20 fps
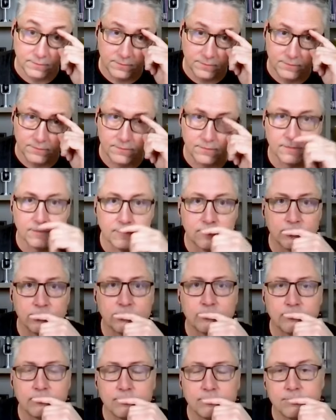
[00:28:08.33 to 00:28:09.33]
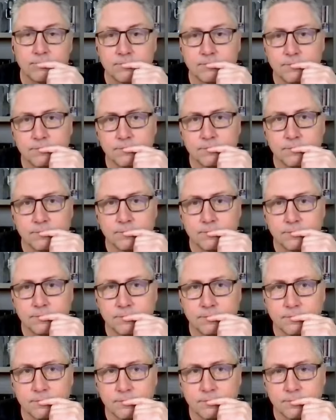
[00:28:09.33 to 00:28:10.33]

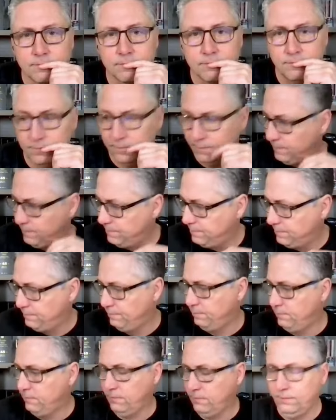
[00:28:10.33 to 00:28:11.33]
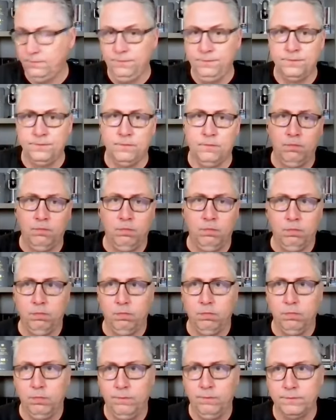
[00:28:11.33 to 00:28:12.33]

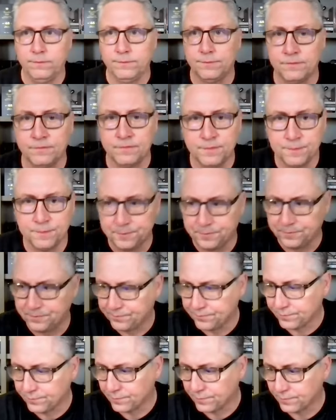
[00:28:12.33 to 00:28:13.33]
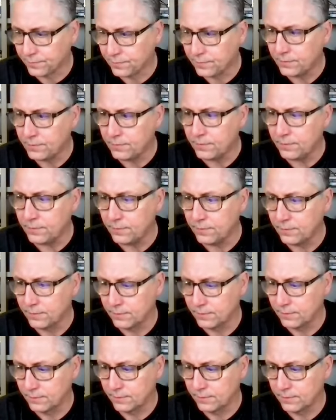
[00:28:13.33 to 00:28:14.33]

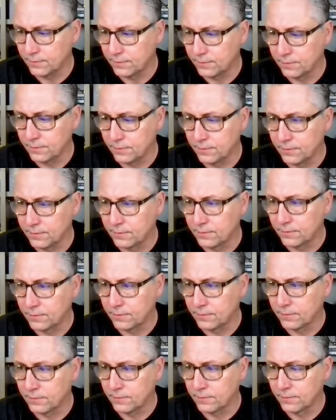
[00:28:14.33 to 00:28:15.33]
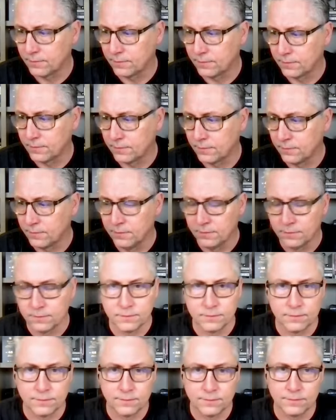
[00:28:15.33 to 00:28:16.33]
(silent)